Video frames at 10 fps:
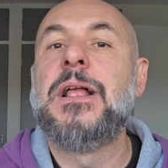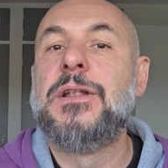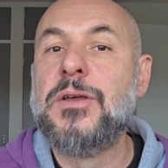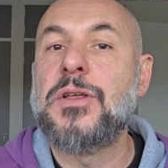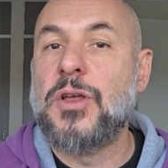
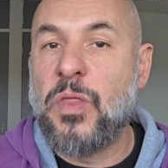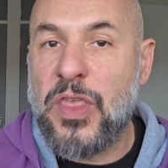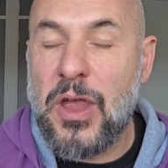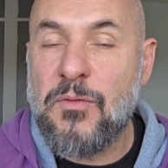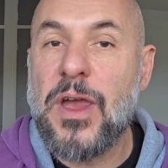look no
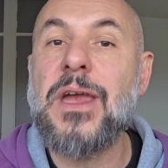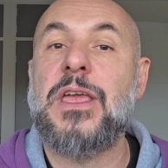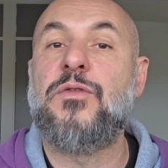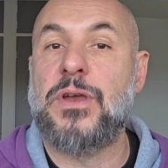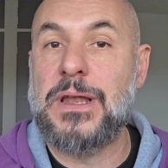further.
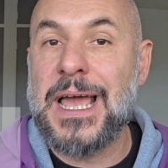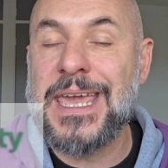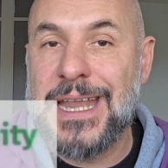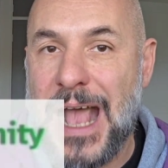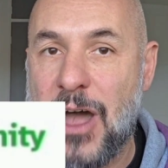If you're
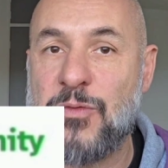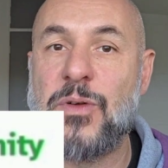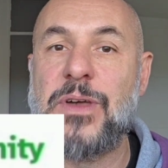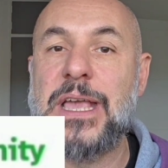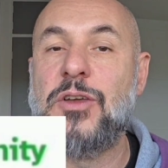lucky enough
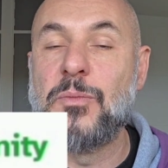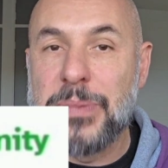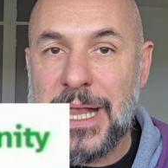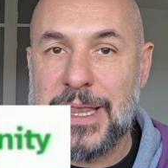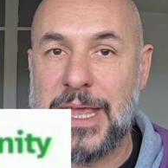that your
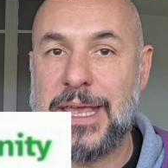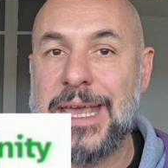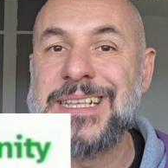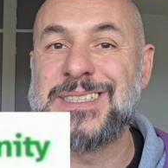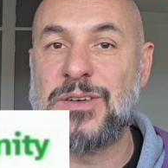building
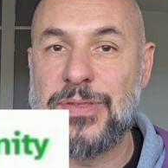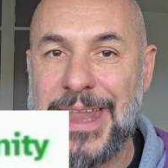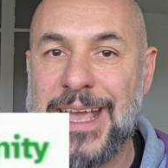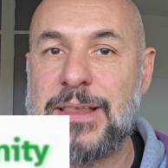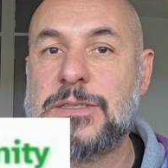is
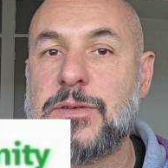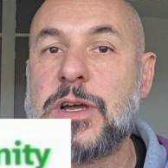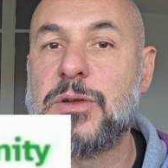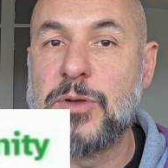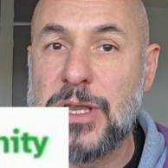connected to the
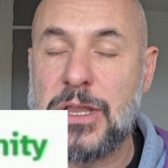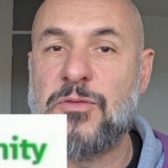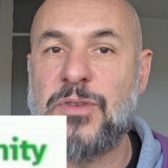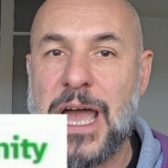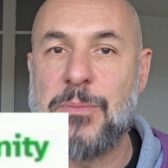Community
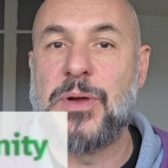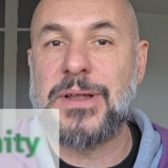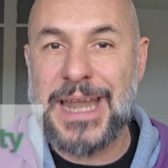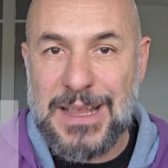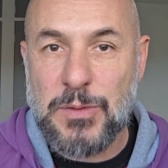Fibre
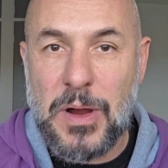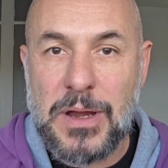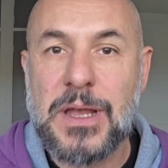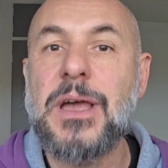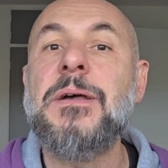
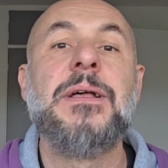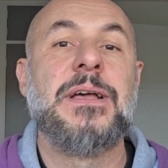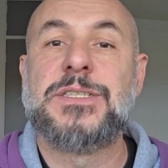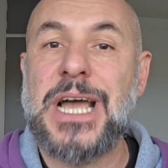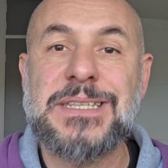network,
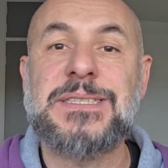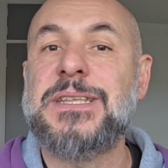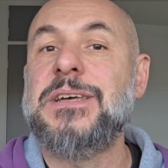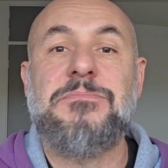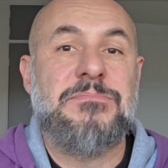just
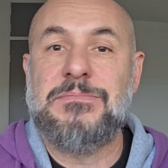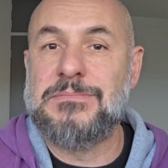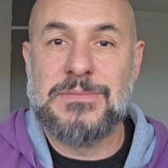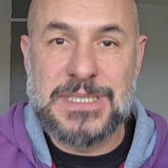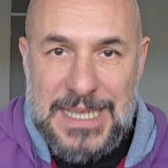
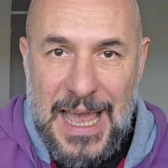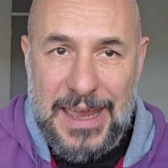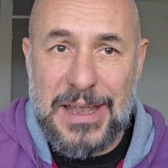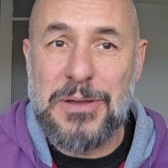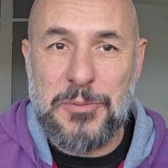
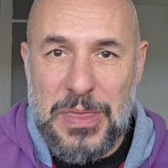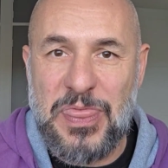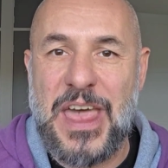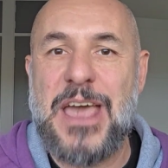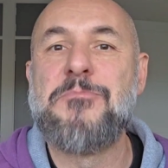sign with
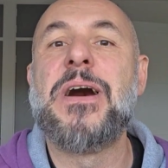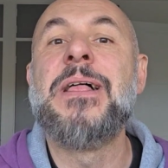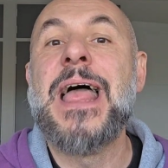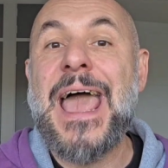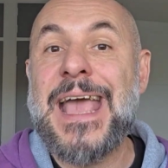them.
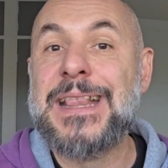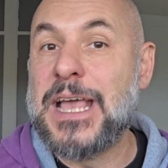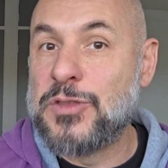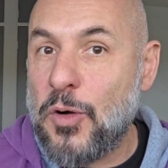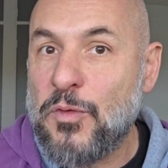And
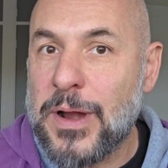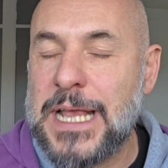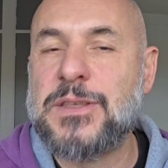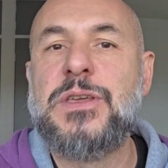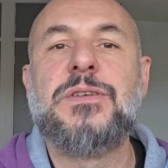don't
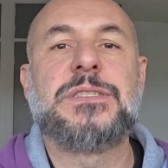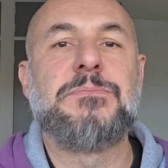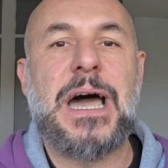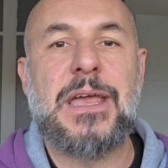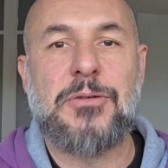forget to use my